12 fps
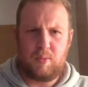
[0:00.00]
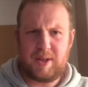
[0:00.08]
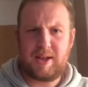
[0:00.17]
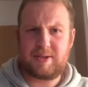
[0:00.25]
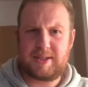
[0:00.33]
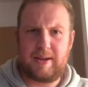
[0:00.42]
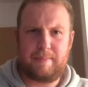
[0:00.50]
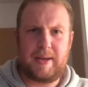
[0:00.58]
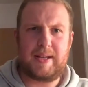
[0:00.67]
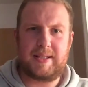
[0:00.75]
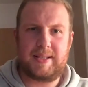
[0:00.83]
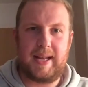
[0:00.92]
without
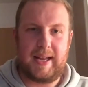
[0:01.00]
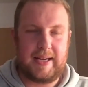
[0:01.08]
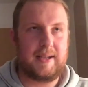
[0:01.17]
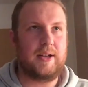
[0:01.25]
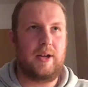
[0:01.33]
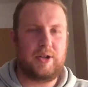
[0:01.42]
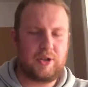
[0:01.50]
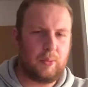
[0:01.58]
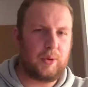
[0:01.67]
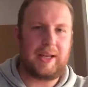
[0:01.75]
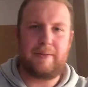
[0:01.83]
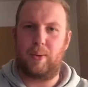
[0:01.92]
being silly, you don't
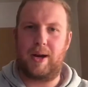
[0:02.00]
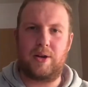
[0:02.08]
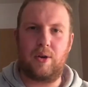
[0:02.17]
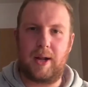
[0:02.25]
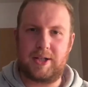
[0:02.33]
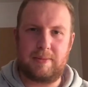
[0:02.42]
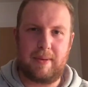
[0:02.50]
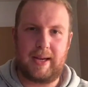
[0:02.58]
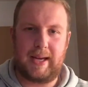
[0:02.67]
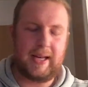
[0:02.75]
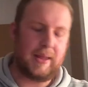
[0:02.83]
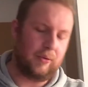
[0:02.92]
want to give away and not actually
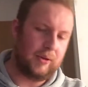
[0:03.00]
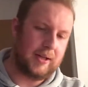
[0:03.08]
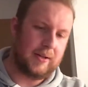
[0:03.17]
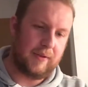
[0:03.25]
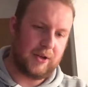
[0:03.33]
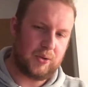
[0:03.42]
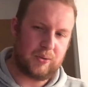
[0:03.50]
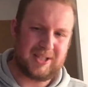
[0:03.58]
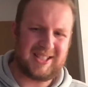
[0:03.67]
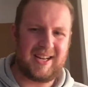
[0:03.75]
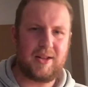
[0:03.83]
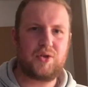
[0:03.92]
make anything on individuals.
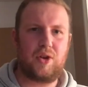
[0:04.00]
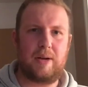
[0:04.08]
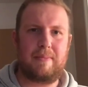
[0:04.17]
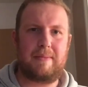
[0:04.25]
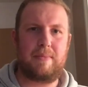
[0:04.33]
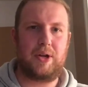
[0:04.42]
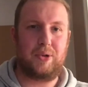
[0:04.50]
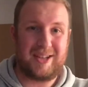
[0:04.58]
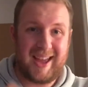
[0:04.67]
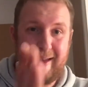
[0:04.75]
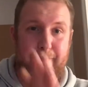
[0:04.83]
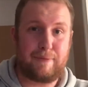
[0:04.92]
Instead of trying to make money
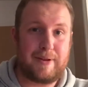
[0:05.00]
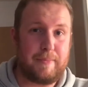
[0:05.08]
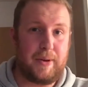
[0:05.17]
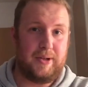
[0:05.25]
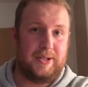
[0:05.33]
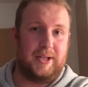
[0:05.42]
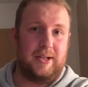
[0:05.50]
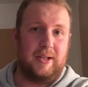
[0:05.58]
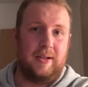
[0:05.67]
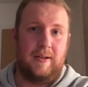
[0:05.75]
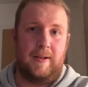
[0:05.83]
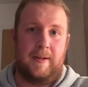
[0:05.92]
on every person,
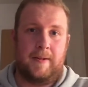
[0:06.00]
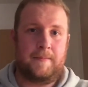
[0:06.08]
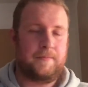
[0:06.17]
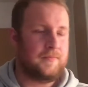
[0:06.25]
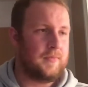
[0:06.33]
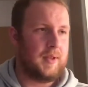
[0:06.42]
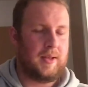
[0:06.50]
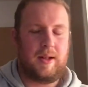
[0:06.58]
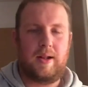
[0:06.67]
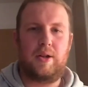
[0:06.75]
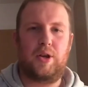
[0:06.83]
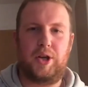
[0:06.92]

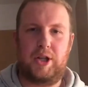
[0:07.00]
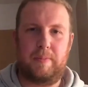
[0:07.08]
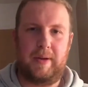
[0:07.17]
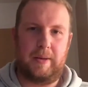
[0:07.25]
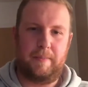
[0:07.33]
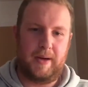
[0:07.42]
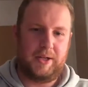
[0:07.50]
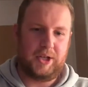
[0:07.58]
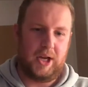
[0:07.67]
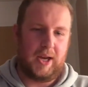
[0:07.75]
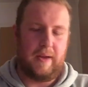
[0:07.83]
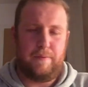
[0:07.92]
look at the bigger
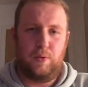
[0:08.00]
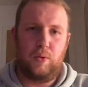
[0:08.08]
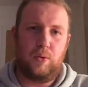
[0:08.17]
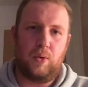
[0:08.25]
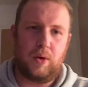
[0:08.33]
picture. If you've